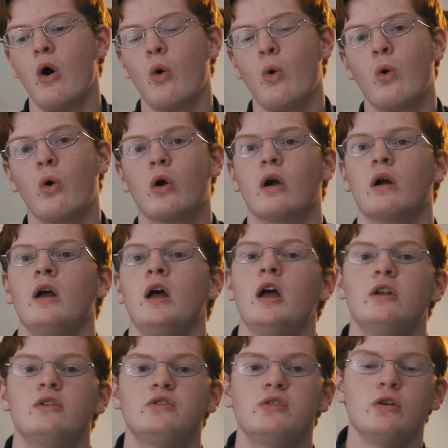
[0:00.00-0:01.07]
or
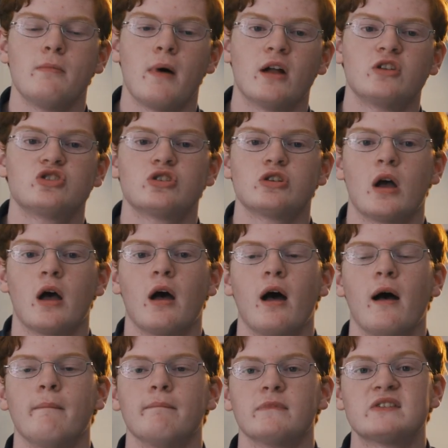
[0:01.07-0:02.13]
too much
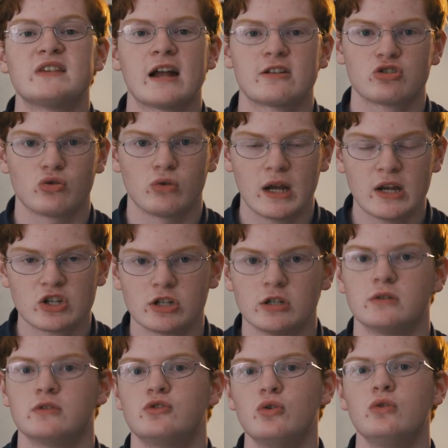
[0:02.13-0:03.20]

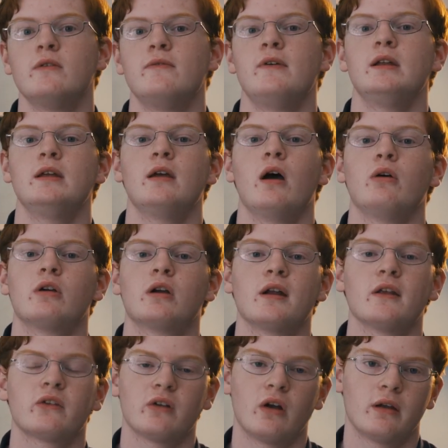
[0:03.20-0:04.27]
saturation to the video, you're
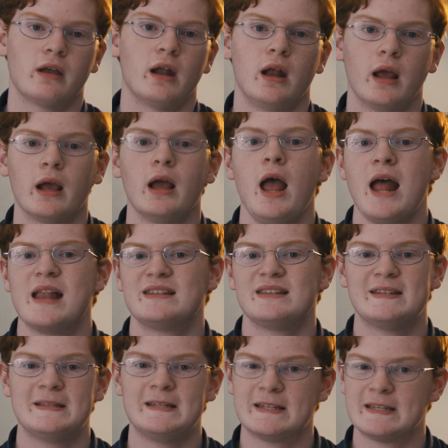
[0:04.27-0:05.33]
going to start getting
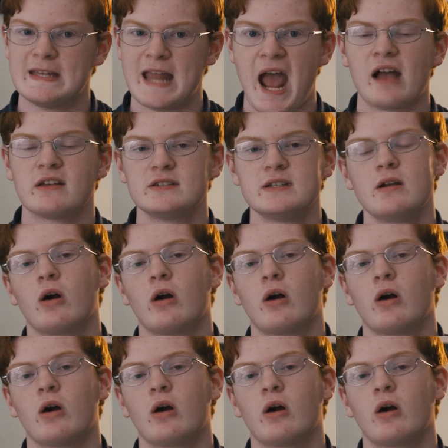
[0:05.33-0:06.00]
this nasty